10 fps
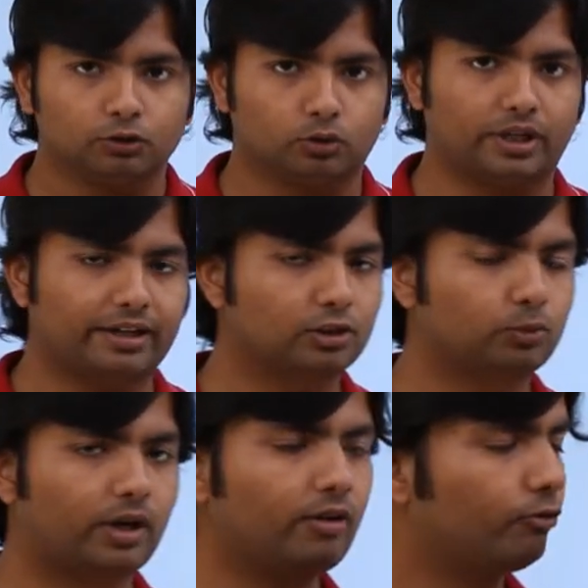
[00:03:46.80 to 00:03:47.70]
so that
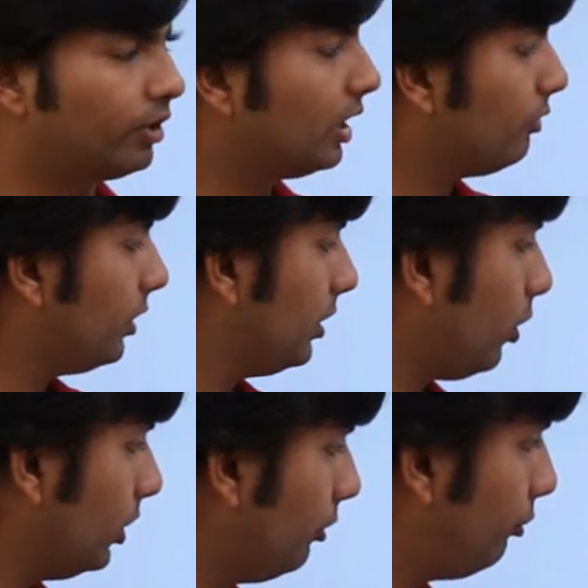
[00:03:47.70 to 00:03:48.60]
is why whenever
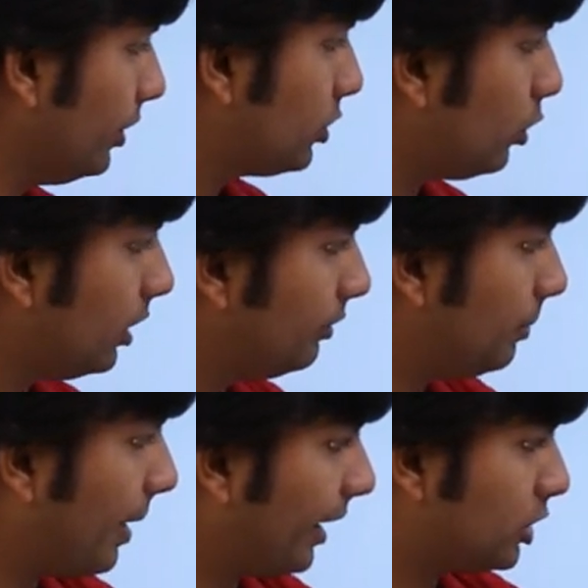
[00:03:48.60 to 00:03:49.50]
on the first call of
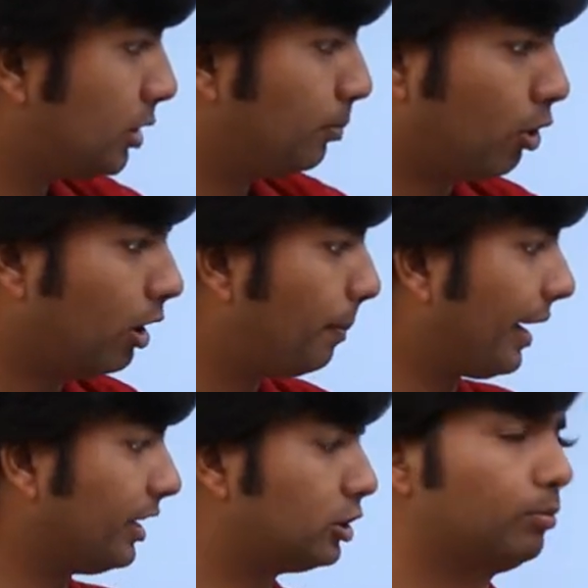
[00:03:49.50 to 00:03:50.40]
the packaged block
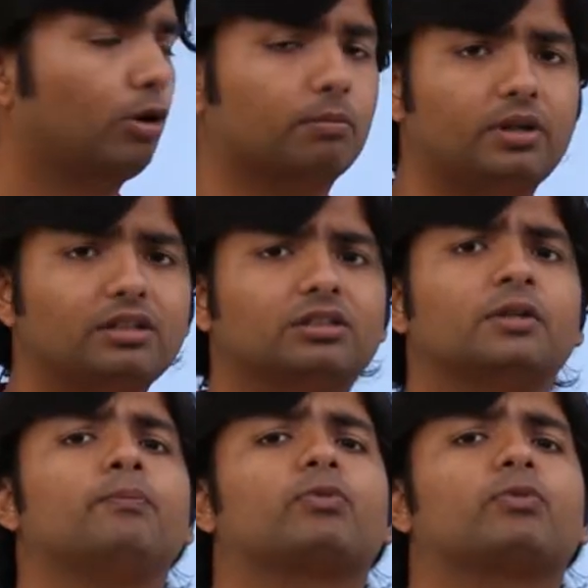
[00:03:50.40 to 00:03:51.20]
packaged block means